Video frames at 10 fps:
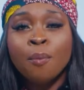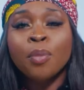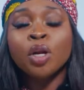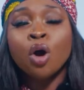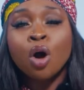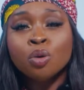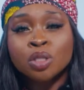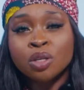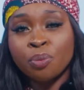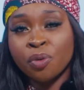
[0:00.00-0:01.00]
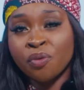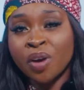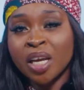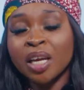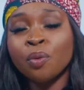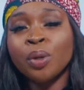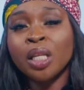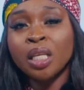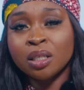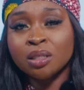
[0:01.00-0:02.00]
but also provided with
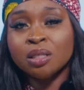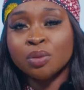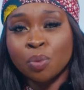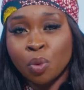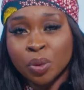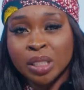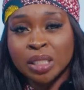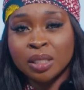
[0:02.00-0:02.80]
legal support.